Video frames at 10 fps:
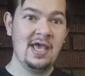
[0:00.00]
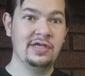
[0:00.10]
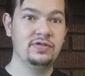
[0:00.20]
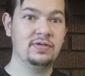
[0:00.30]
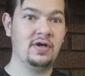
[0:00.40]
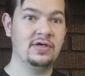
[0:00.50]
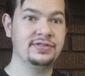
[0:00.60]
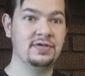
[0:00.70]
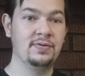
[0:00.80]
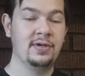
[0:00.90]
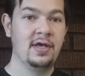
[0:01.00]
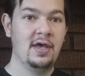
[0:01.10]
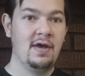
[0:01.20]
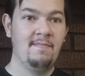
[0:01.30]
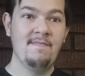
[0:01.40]
and you could also
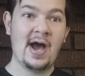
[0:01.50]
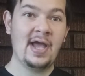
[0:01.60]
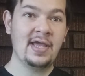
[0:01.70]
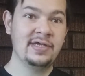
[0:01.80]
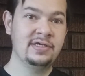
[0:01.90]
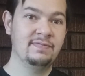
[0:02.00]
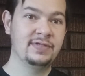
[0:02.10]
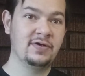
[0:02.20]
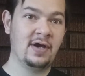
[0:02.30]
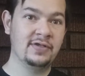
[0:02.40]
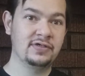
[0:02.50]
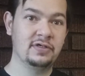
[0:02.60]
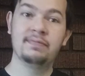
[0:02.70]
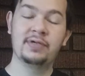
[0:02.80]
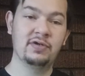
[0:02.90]
buy any of their
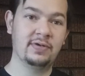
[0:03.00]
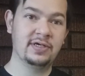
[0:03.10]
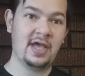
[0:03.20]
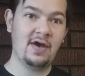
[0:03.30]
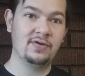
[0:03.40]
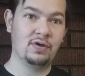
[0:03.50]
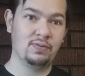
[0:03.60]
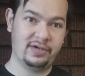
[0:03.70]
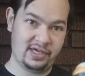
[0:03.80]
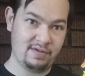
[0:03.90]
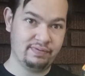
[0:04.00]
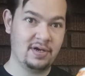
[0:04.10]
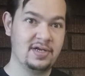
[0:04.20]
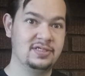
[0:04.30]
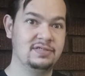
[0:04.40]
other pre-workout or workout
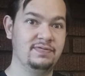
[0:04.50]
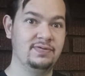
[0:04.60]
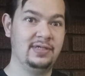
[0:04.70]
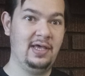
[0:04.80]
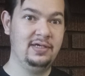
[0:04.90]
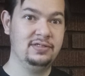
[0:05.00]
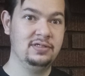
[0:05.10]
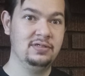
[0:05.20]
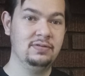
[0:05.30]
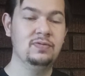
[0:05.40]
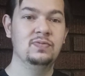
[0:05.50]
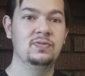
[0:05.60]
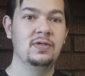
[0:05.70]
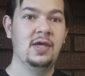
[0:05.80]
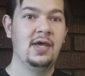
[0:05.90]
products if you would like to.
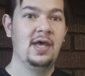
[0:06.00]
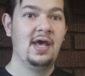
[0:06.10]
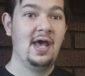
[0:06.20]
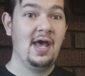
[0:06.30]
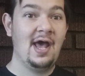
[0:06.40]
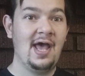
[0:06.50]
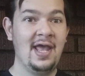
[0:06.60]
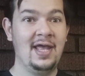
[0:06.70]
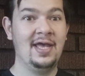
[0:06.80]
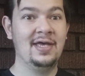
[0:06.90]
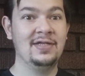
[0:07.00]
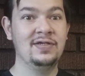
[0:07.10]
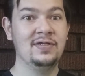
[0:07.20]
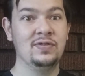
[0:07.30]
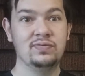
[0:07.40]

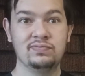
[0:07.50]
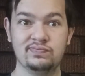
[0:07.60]
And